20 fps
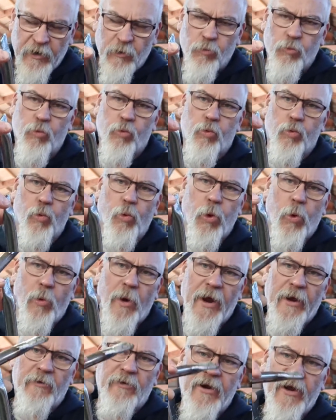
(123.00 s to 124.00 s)
it all the way
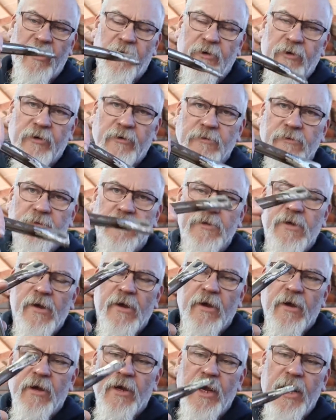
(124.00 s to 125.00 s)
around,
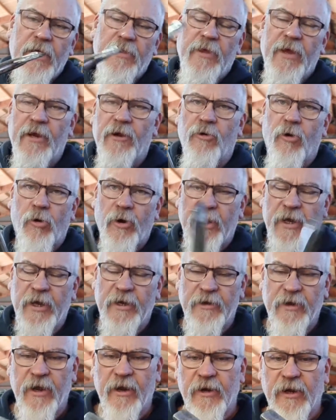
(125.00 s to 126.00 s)
and then grinding it
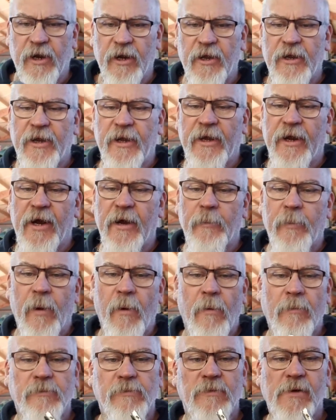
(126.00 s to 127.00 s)
down and cleaning it up,
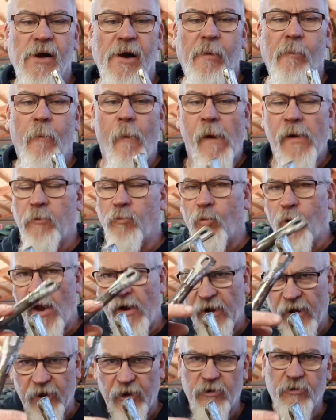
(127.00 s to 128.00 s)
and
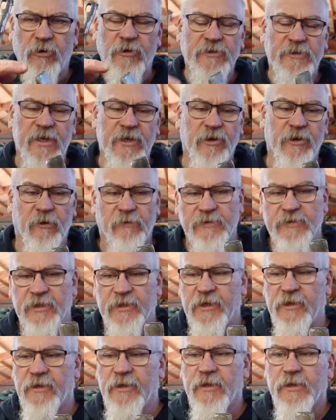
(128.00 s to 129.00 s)
welding it across the end, obviously,
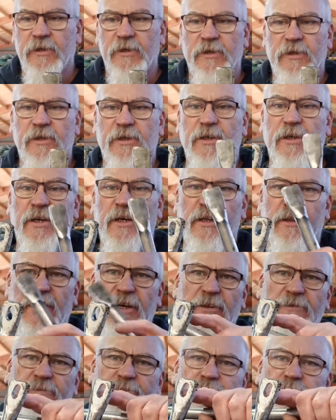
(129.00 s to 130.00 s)
and
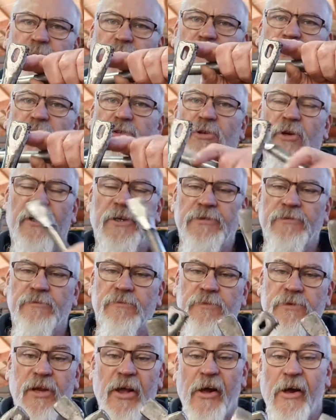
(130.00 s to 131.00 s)
then drilling
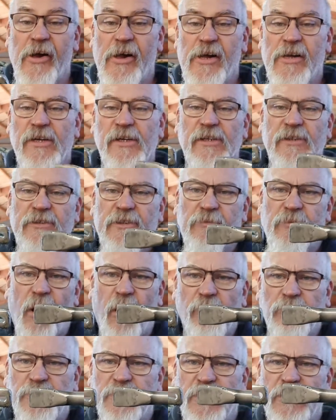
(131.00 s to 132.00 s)
some holes in